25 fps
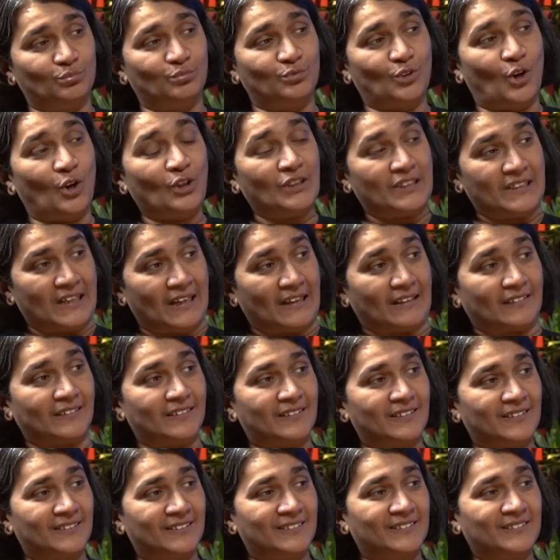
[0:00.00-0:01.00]
not
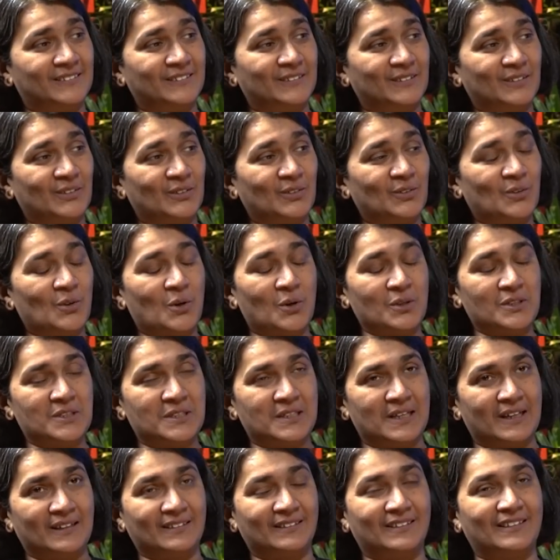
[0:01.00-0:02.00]
yet. Not
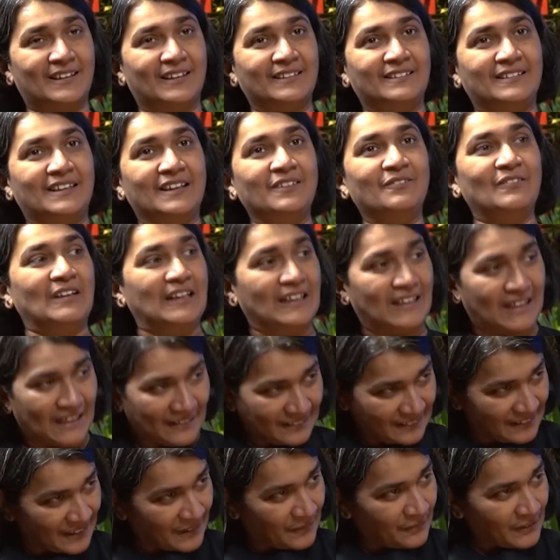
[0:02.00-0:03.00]
yet. I think we'll
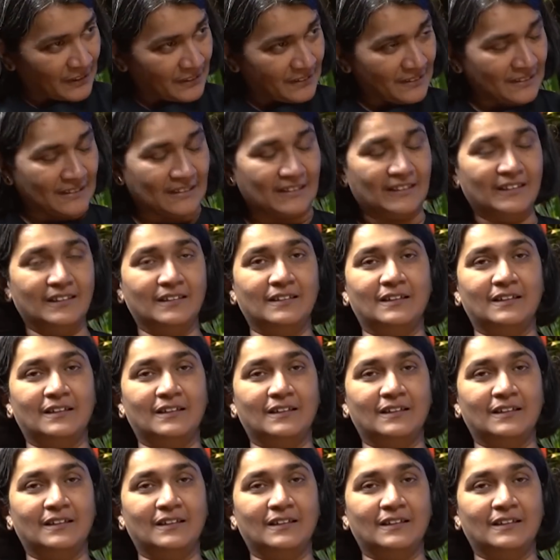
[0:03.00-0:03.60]
get there one day.